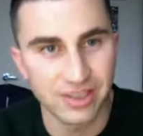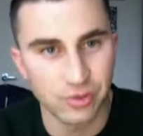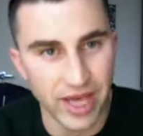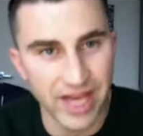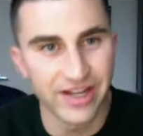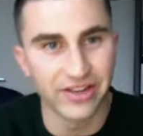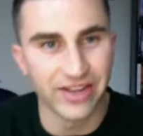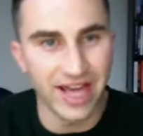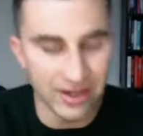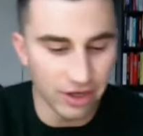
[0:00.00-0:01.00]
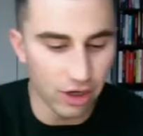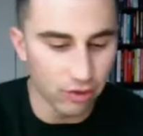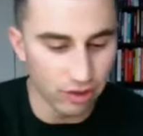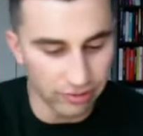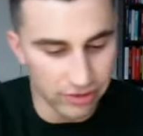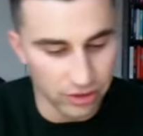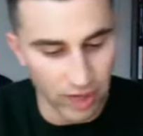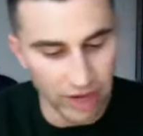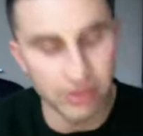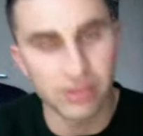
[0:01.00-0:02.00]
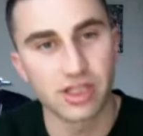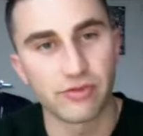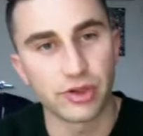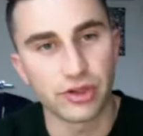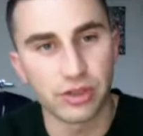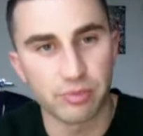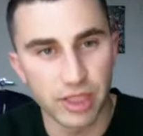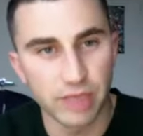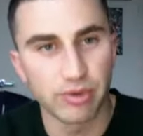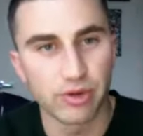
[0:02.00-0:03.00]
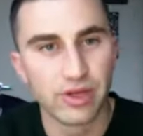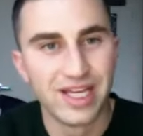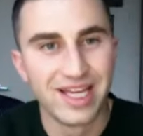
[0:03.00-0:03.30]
We'll end it on that note of surround yourself with good people.